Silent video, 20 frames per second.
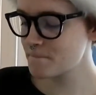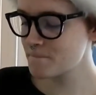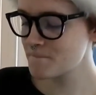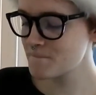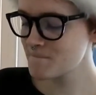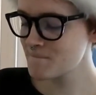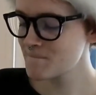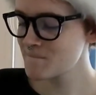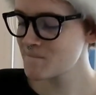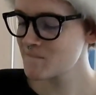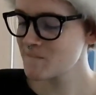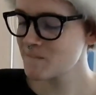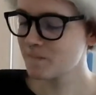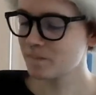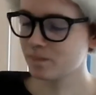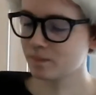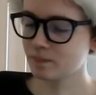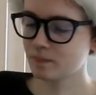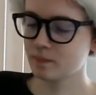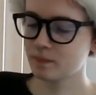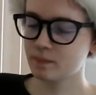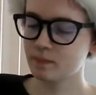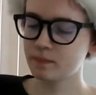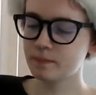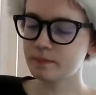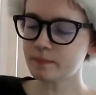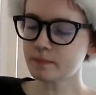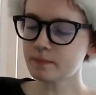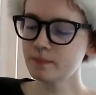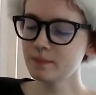
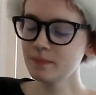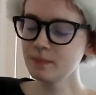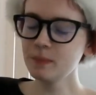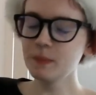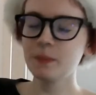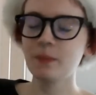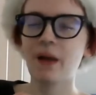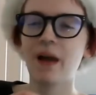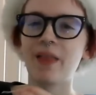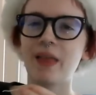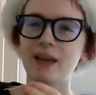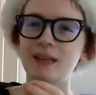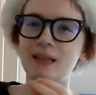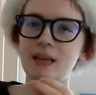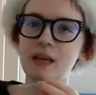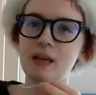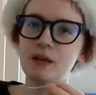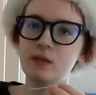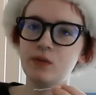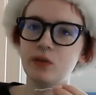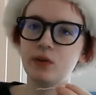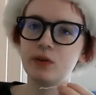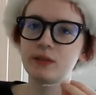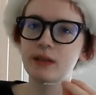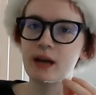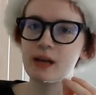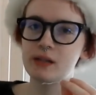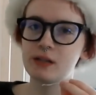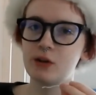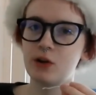I like to eat noodles
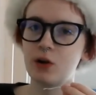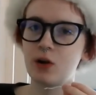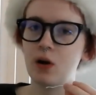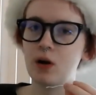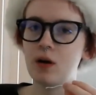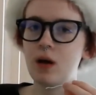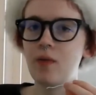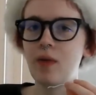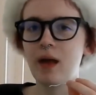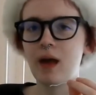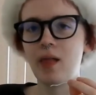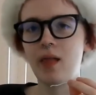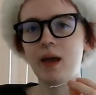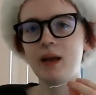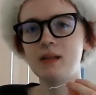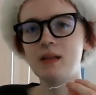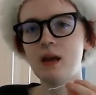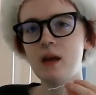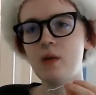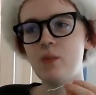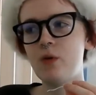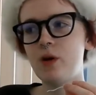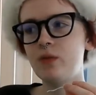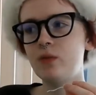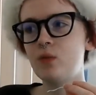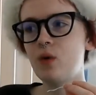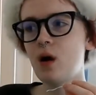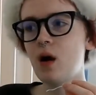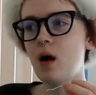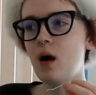as they're cooking. I like to eat
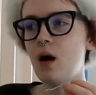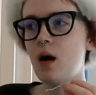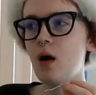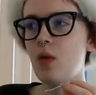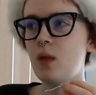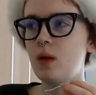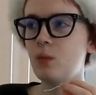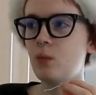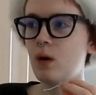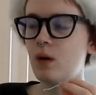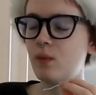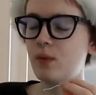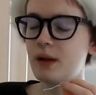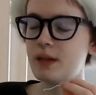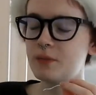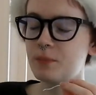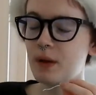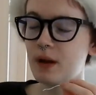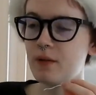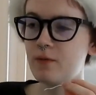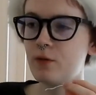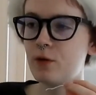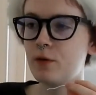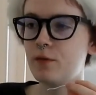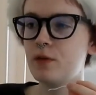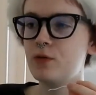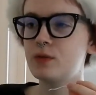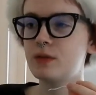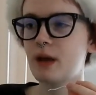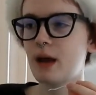one raw and then one when it's been in for a
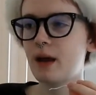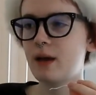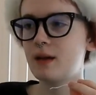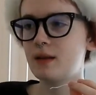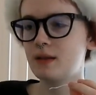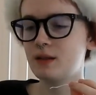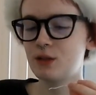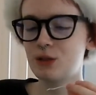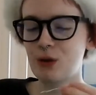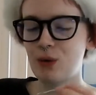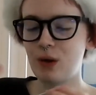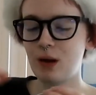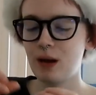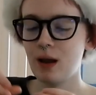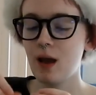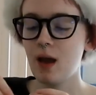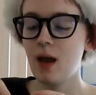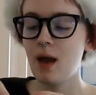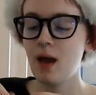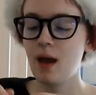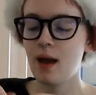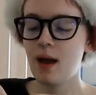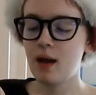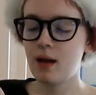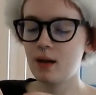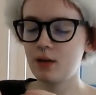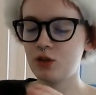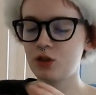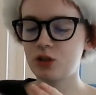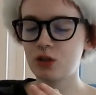few seconds and so on.
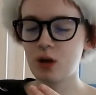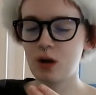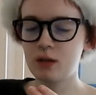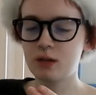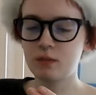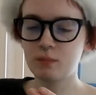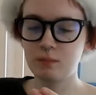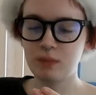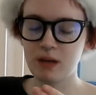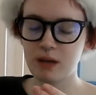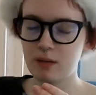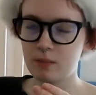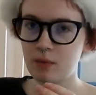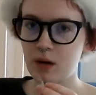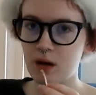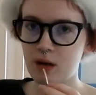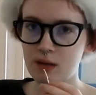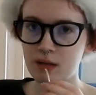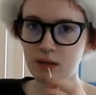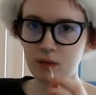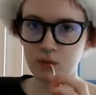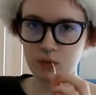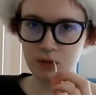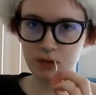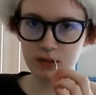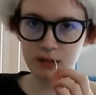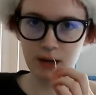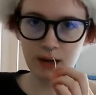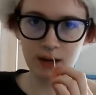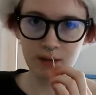And I just got some bean pasta
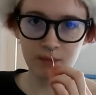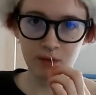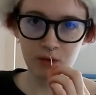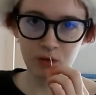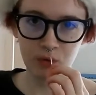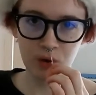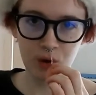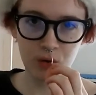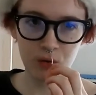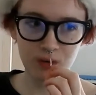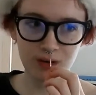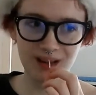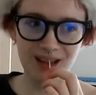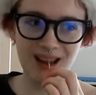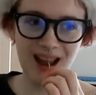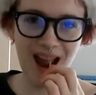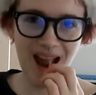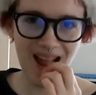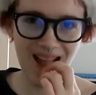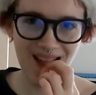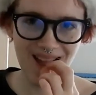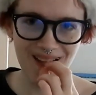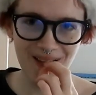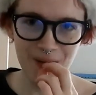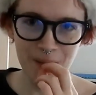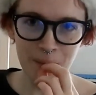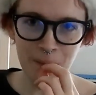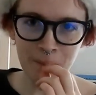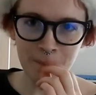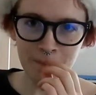real stuck in my throat.
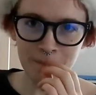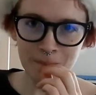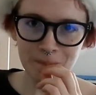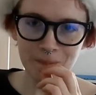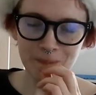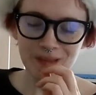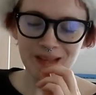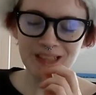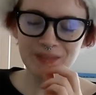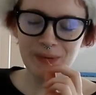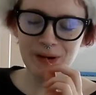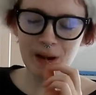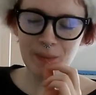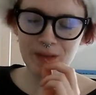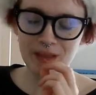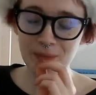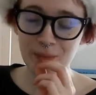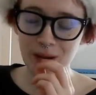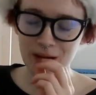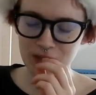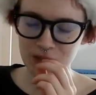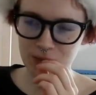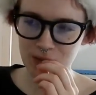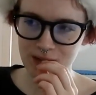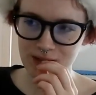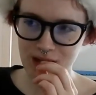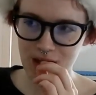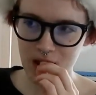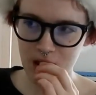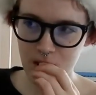This might not be the best
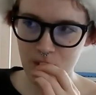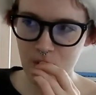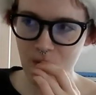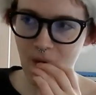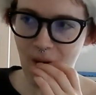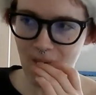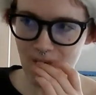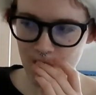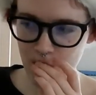one to eat